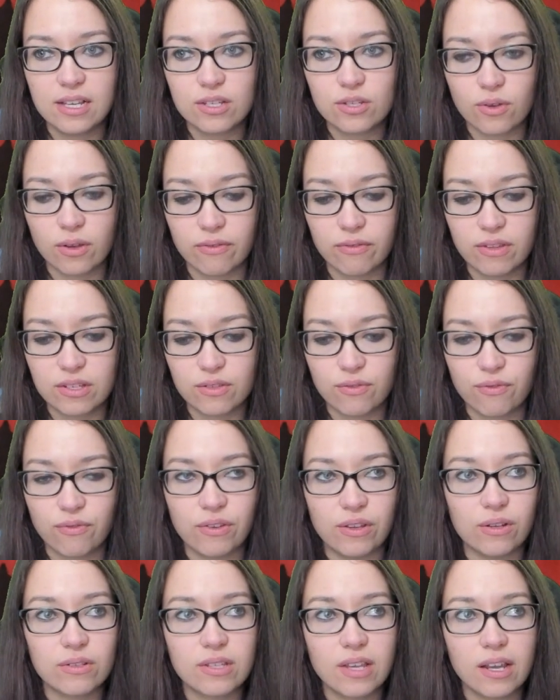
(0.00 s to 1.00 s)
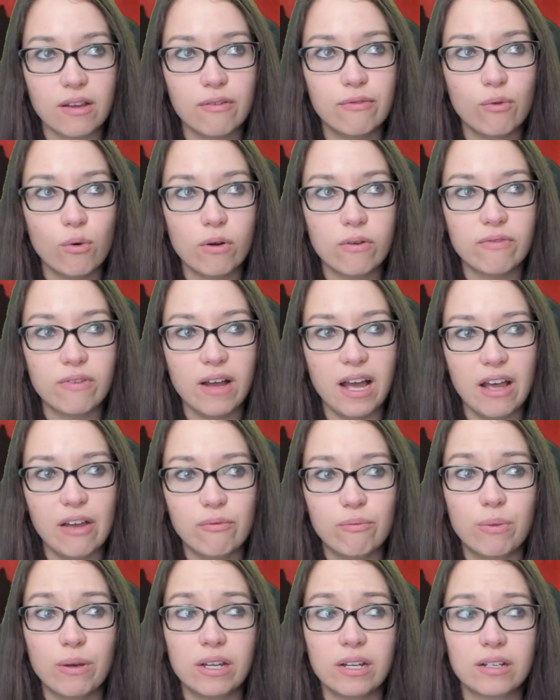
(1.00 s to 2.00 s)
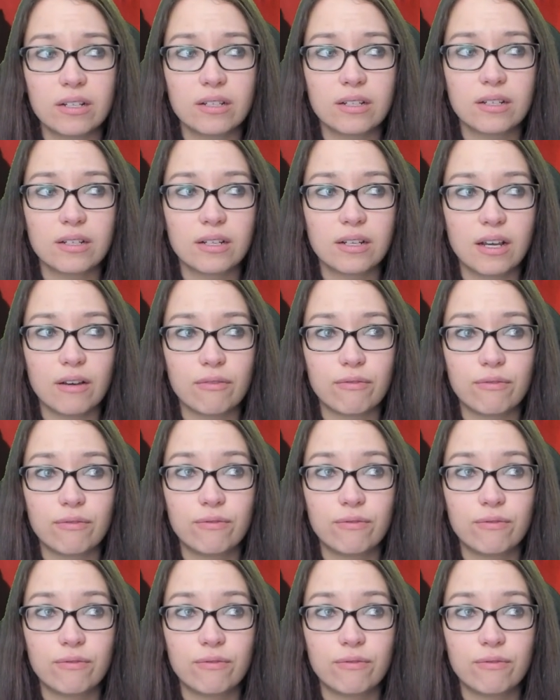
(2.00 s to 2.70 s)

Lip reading: so this feels like a 4/5, but a